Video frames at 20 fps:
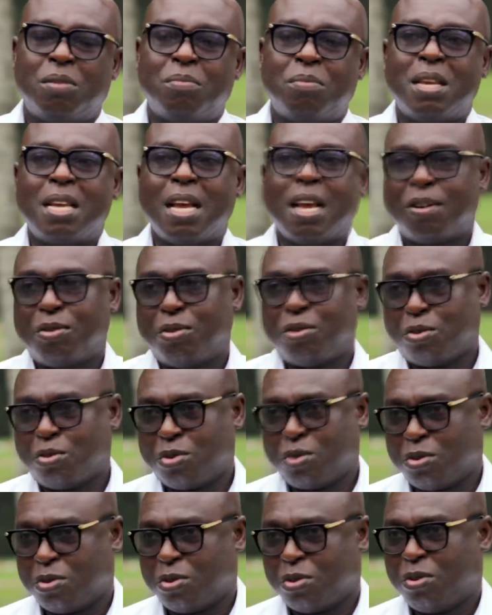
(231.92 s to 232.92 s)
It's me, yet
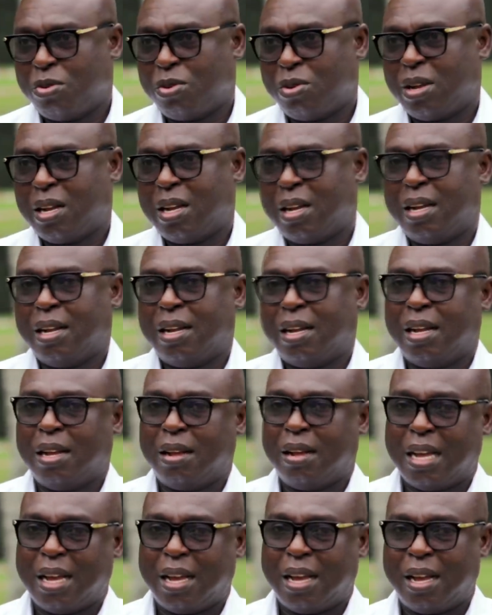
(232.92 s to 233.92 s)
docono,
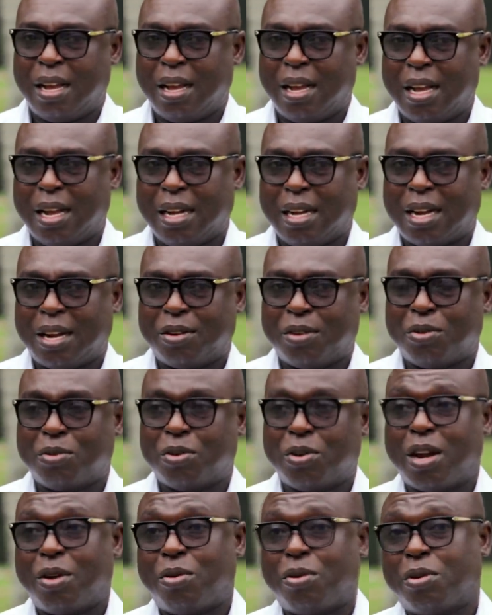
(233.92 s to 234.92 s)
a
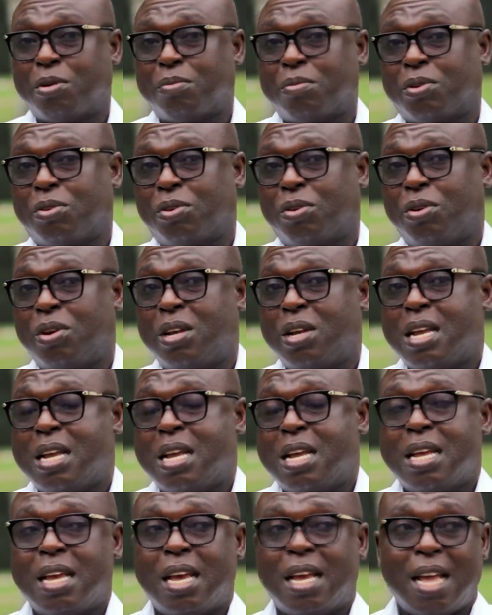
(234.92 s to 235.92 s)
kind of corner, a hornomono,
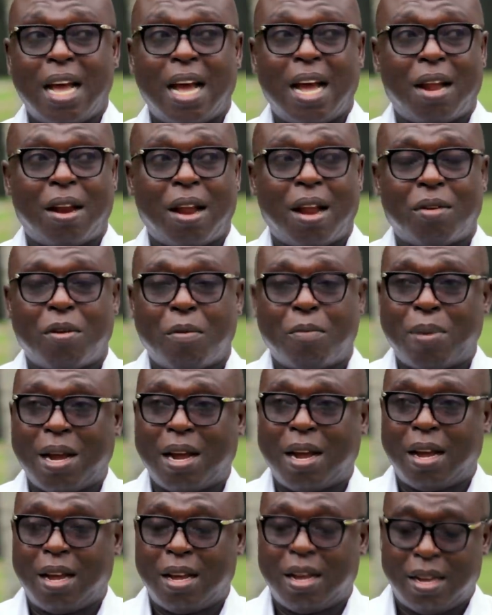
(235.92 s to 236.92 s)
yeah,
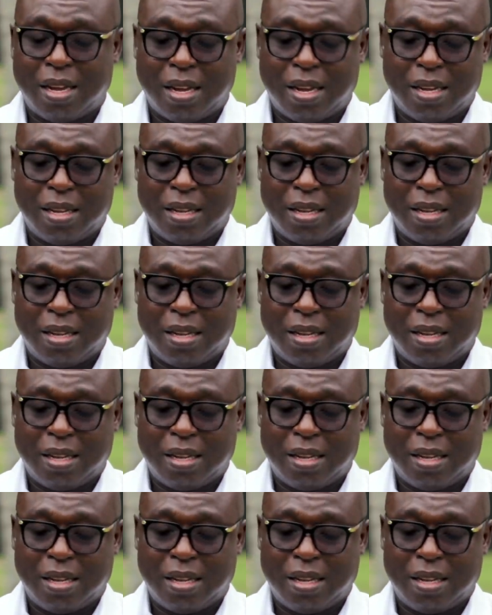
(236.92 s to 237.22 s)
and a part.